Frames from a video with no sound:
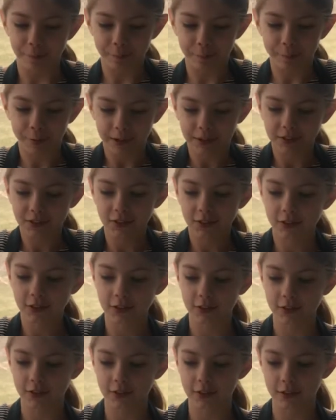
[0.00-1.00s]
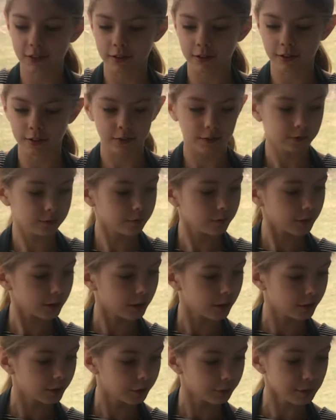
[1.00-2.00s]
But
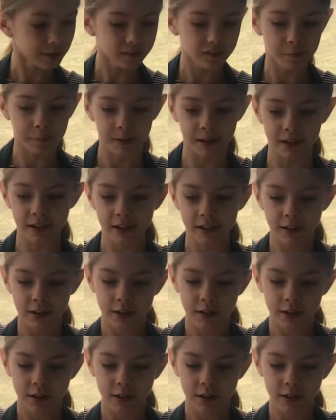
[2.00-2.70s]
on the recipe,